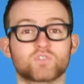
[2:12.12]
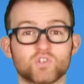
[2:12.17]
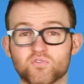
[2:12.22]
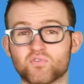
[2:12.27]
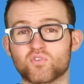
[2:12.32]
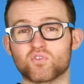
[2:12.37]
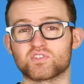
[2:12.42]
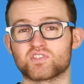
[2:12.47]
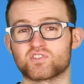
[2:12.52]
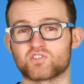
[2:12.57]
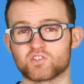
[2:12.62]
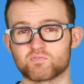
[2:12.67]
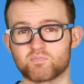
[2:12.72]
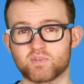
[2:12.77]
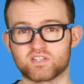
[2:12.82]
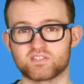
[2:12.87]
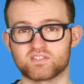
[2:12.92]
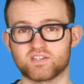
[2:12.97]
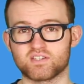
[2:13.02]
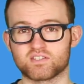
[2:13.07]
So of course it just
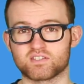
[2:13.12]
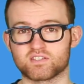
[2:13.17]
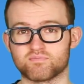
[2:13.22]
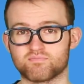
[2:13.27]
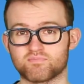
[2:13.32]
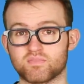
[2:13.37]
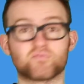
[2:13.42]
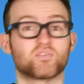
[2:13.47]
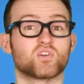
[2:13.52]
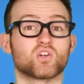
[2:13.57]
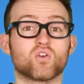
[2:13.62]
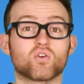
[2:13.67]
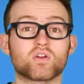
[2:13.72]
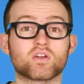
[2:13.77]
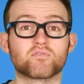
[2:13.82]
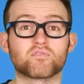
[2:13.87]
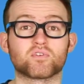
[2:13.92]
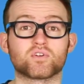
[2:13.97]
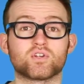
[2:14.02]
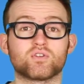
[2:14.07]
makes sense. If you're
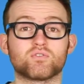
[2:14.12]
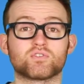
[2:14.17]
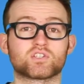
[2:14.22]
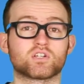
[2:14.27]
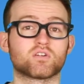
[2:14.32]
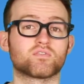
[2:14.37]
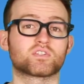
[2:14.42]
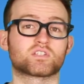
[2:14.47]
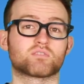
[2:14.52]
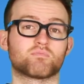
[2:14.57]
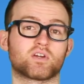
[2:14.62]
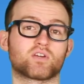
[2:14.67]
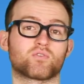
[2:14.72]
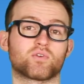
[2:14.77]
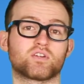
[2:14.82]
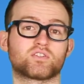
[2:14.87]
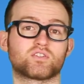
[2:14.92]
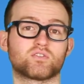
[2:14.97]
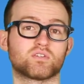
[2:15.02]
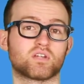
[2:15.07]
looking for a new service to
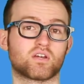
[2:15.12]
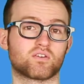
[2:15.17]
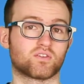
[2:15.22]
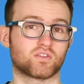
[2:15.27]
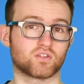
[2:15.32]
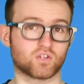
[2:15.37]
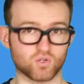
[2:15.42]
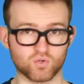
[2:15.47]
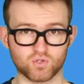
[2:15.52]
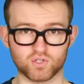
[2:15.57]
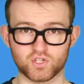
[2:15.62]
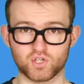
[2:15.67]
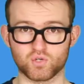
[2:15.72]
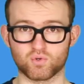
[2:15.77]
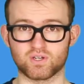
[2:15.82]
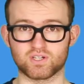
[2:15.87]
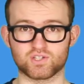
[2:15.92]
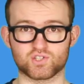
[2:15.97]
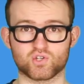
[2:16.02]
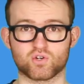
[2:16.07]
migrate to now that the Google
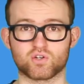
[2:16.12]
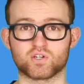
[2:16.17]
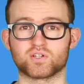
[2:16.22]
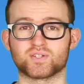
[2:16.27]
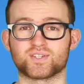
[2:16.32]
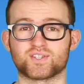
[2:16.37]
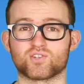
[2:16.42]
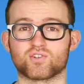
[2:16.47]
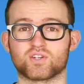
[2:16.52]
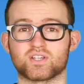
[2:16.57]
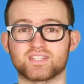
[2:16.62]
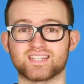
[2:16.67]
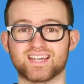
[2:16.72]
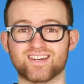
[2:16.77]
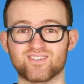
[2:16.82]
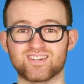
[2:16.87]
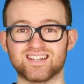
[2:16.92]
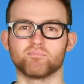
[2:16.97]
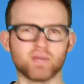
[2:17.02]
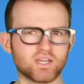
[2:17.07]
URL shortener is shutting
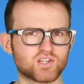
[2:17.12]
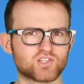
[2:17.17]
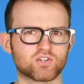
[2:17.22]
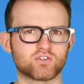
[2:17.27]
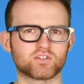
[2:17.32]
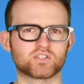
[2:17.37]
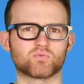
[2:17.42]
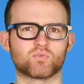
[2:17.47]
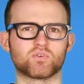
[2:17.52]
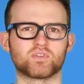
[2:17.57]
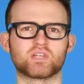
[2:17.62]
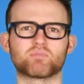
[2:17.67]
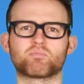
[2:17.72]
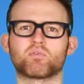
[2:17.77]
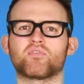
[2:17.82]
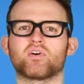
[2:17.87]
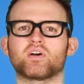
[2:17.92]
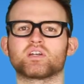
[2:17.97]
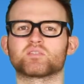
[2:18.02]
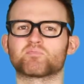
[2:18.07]
down, make sure it's one that
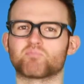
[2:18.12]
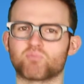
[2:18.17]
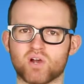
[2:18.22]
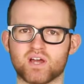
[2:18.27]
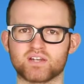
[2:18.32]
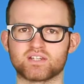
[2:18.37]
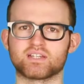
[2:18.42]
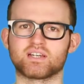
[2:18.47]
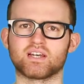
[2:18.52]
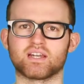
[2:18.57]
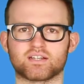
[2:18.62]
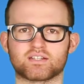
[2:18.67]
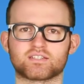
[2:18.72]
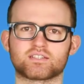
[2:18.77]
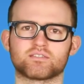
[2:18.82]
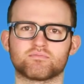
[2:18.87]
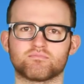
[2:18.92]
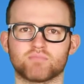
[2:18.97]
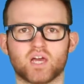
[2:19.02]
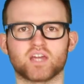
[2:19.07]
provides branded
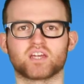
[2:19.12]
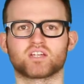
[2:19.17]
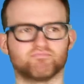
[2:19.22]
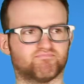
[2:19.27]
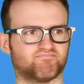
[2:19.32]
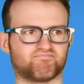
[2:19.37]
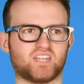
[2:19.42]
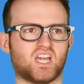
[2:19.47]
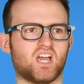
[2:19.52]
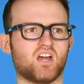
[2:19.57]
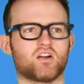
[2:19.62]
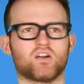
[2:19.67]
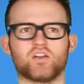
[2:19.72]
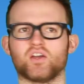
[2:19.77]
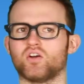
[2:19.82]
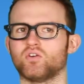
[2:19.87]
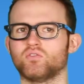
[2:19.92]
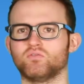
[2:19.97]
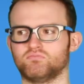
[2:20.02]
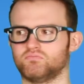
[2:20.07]
links. Like, I don't
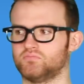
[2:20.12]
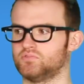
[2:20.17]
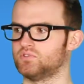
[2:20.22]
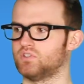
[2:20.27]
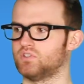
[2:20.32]
know,